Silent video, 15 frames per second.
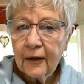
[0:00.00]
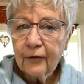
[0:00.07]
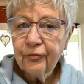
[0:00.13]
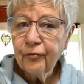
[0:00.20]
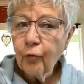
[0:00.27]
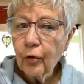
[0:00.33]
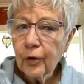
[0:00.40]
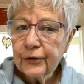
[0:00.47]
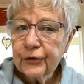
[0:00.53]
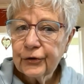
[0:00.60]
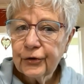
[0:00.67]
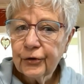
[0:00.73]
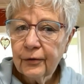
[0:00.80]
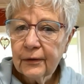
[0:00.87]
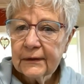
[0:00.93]
foreign
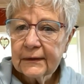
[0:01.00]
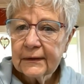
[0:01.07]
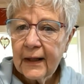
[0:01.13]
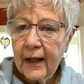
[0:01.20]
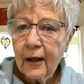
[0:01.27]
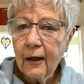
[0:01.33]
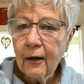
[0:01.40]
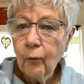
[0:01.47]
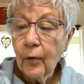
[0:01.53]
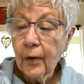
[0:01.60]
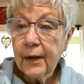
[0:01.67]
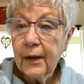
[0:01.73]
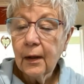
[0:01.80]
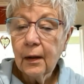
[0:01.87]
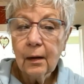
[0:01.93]
students that are
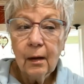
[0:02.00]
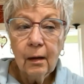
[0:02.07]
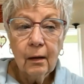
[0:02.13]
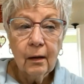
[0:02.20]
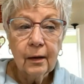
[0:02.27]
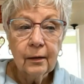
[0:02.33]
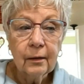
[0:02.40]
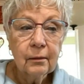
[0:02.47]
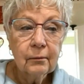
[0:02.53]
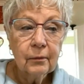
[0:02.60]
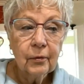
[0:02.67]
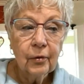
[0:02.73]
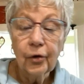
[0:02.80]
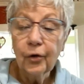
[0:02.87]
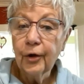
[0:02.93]
working on
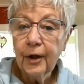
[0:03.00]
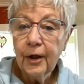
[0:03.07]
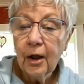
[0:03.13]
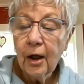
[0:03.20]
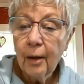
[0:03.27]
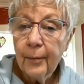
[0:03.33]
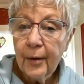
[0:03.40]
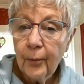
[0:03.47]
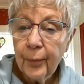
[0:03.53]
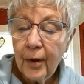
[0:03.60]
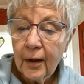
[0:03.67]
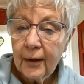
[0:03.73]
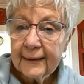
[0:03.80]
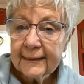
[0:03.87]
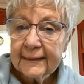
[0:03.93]
learning about
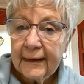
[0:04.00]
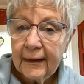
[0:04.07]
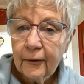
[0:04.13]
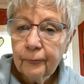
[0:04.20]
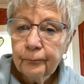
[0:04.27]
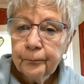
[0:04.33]
policy.